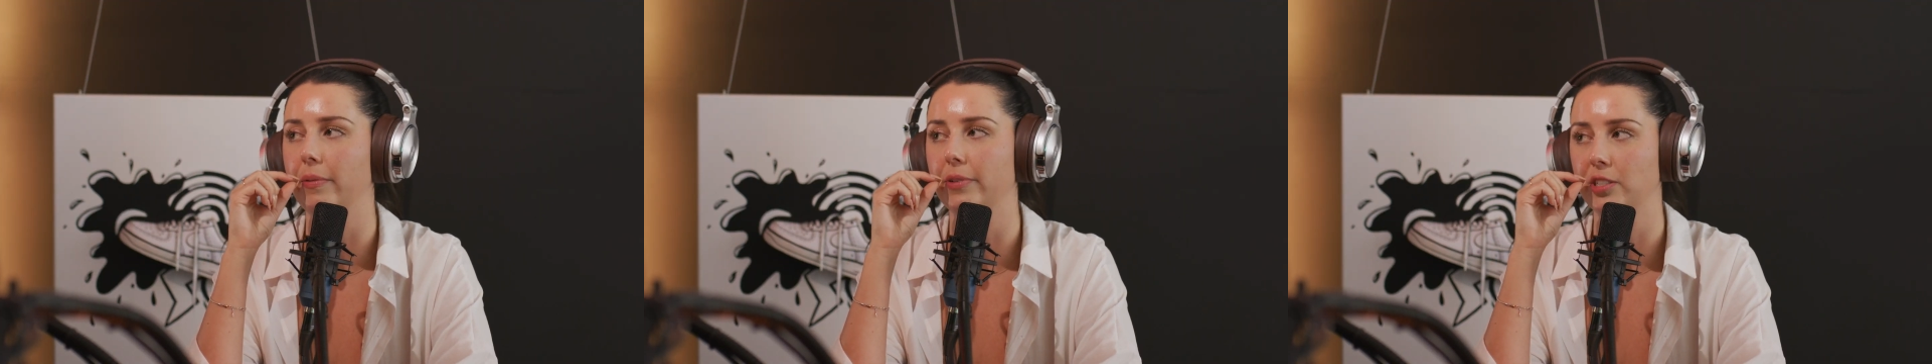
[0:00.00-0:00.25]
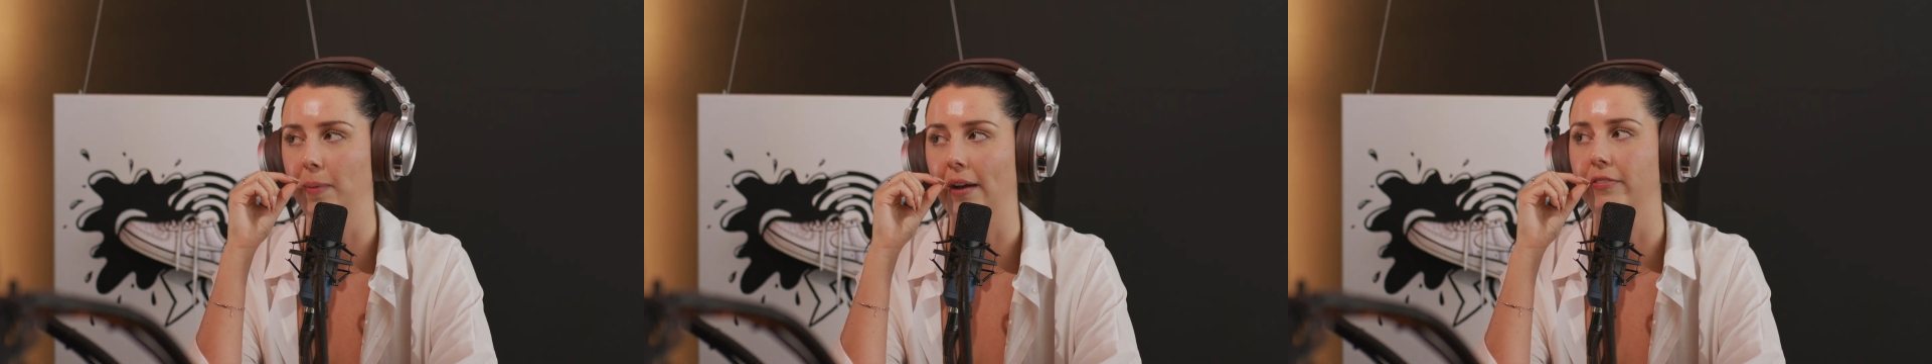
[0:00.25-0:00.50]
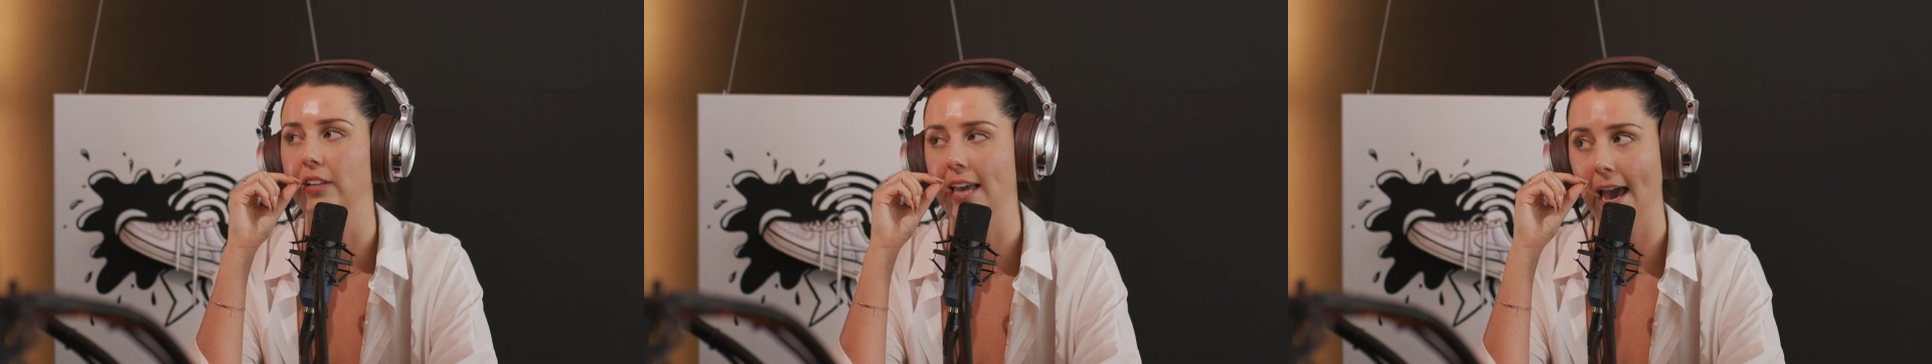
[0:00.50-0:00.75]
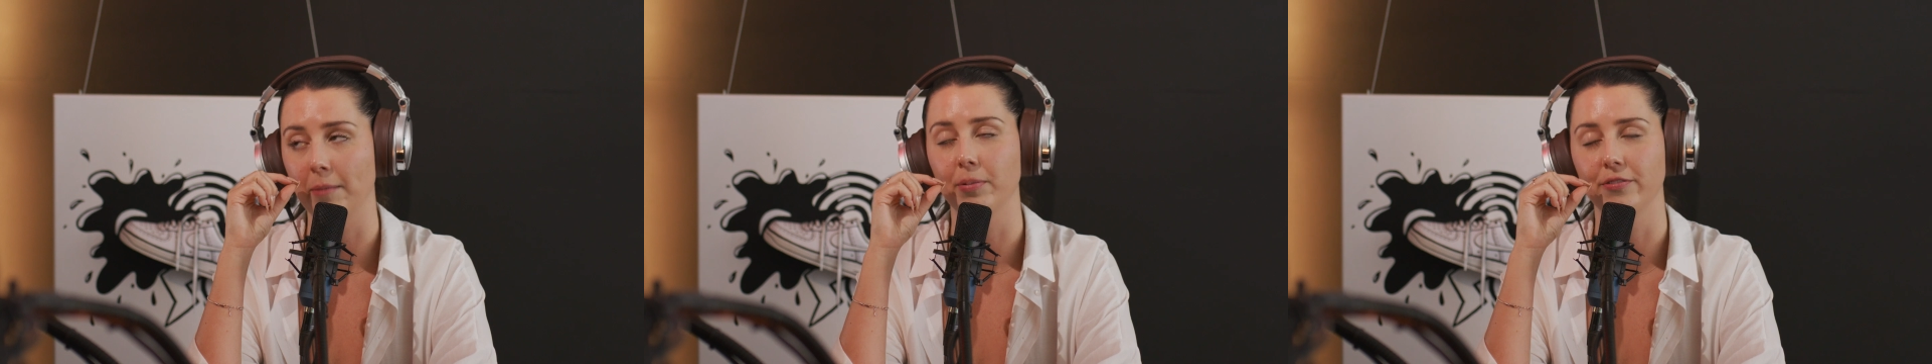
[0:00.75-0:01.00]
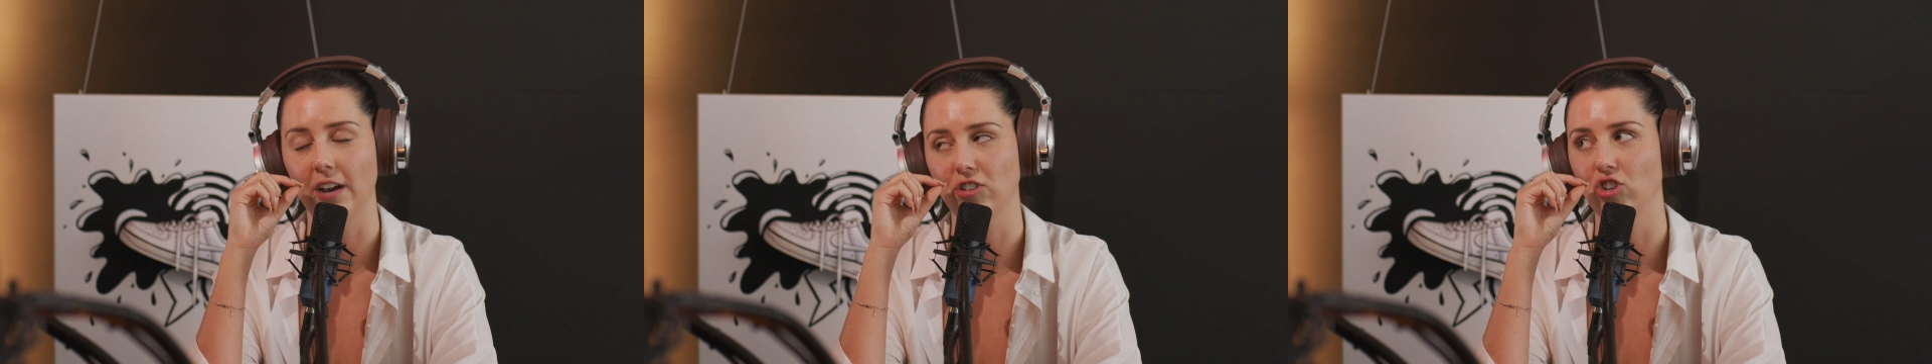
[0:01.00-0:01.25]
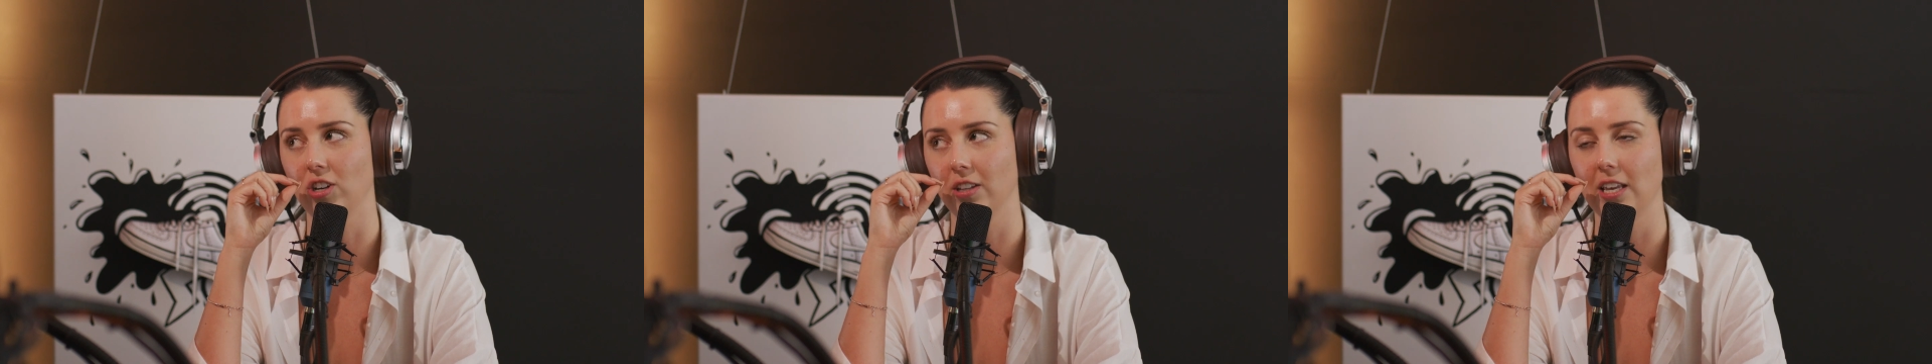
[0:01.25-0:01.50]
respectfully and
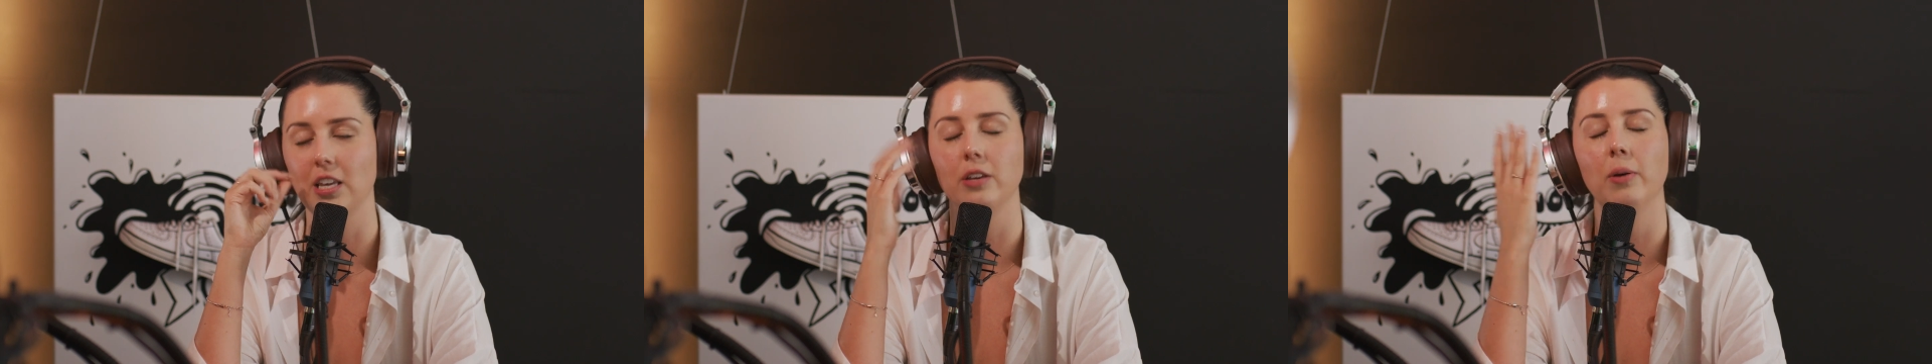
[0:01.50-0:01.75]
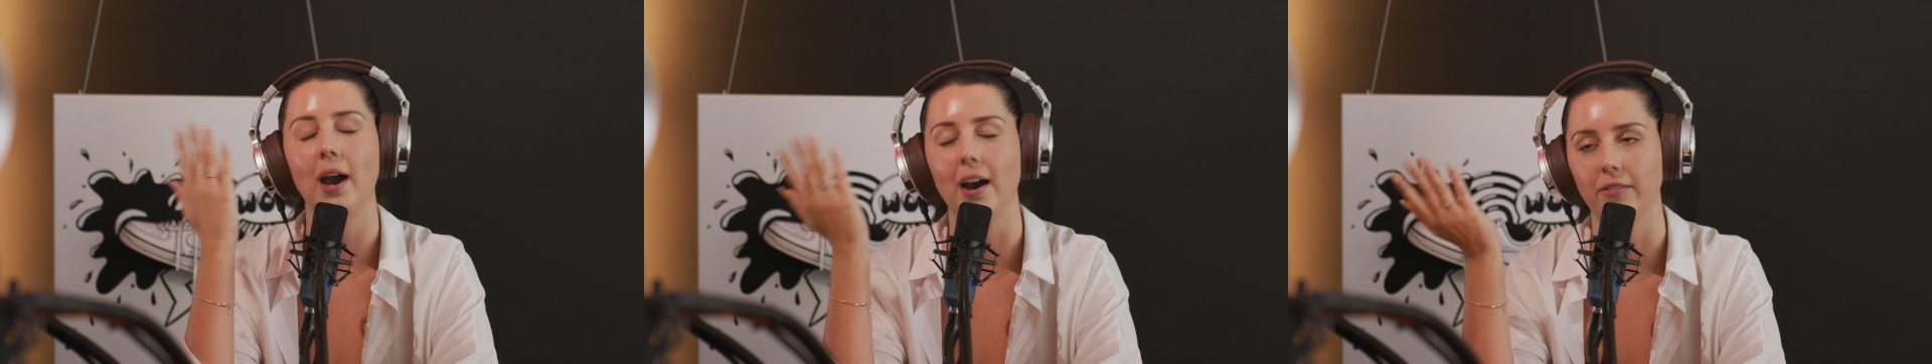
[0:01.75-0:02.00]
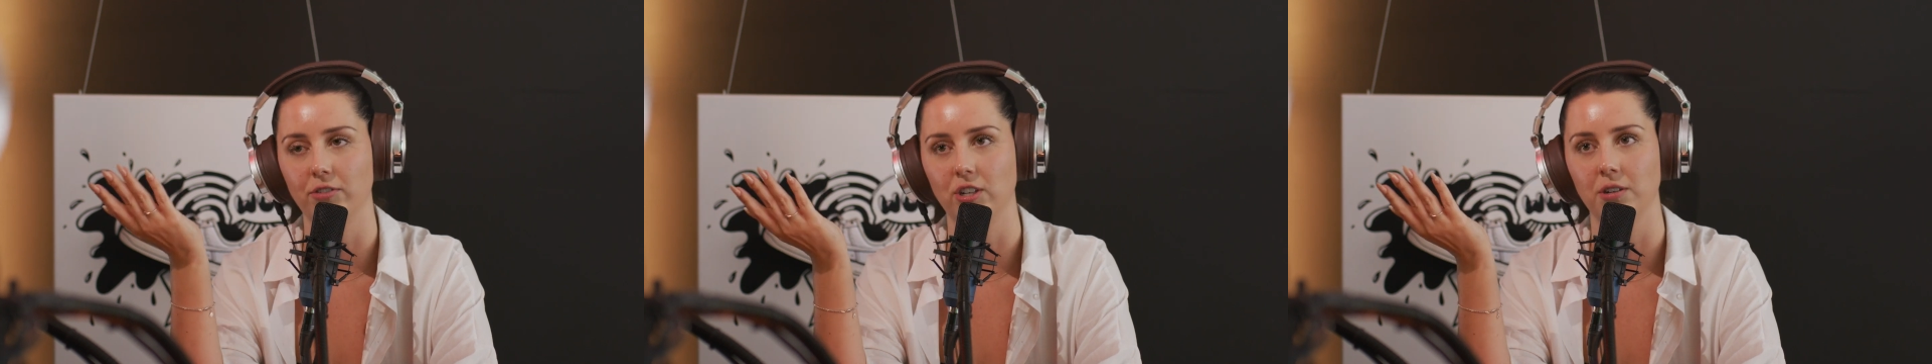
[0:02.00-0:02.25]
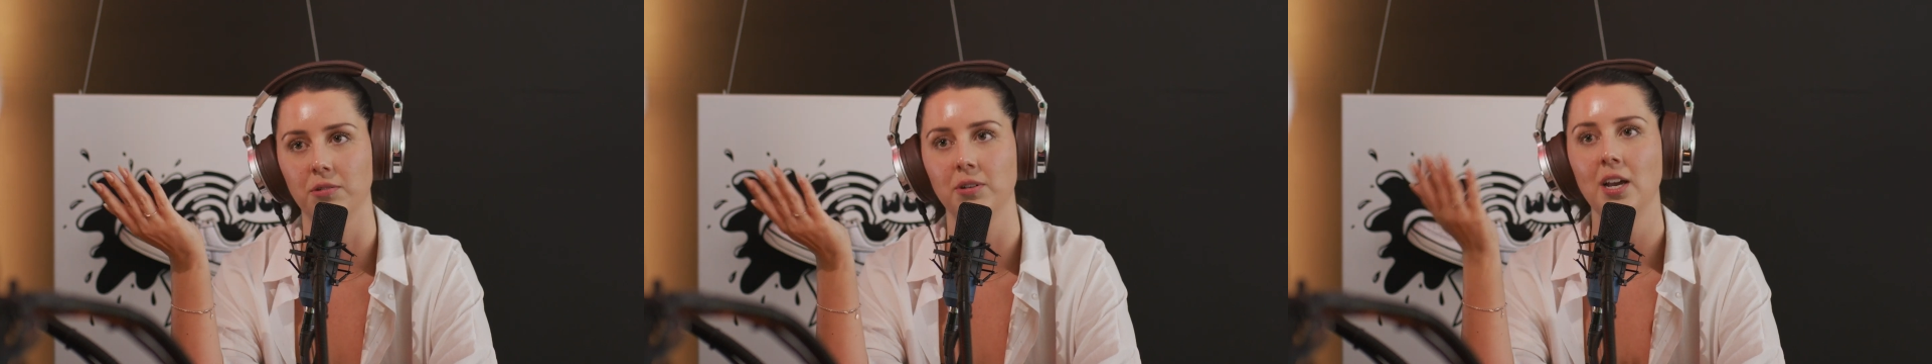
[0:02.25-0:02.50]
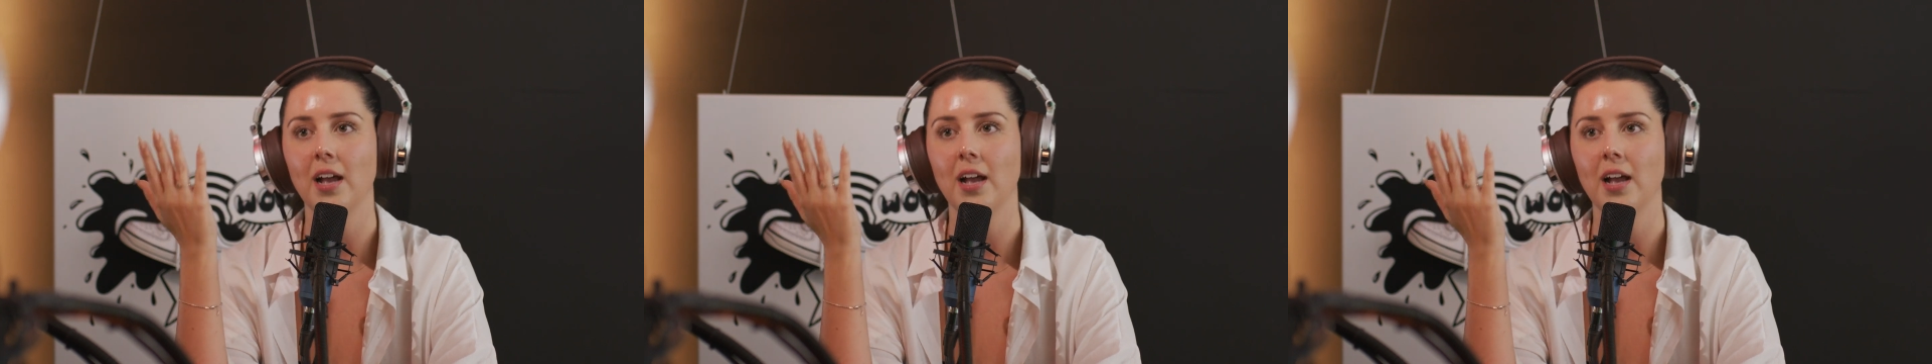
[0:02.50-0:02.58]
professionally. You have to.